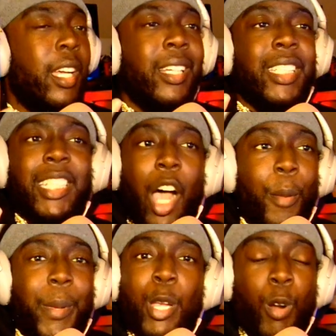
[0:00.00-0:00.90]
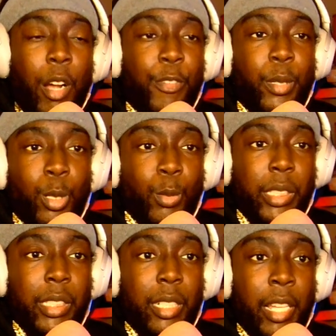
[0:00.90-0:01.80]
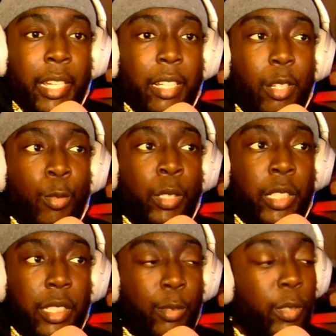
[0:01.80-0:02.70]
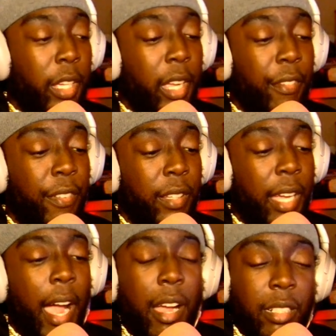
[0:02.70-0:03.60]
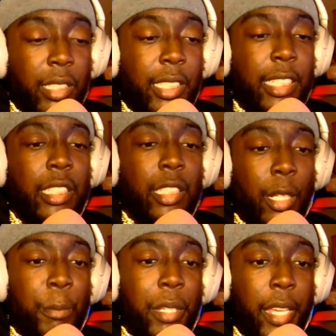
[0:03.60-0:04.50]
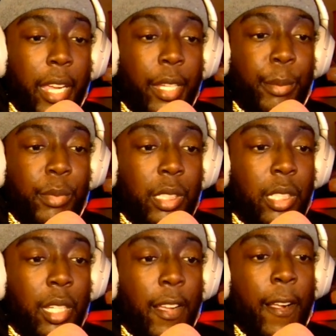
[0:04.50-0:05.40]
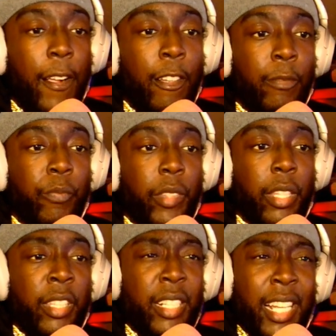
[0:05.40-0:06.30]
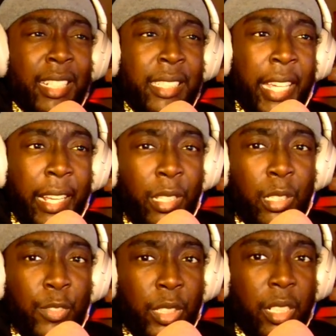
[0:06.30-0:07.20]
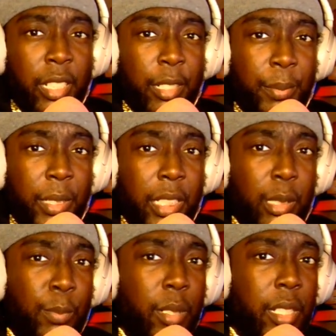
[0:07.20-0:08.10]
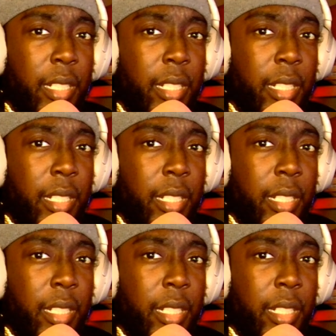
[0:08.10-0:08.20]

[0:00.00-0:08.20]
y'all be crying for no reason. Like when if I understand some games, they're not tailored for 30 FPS, but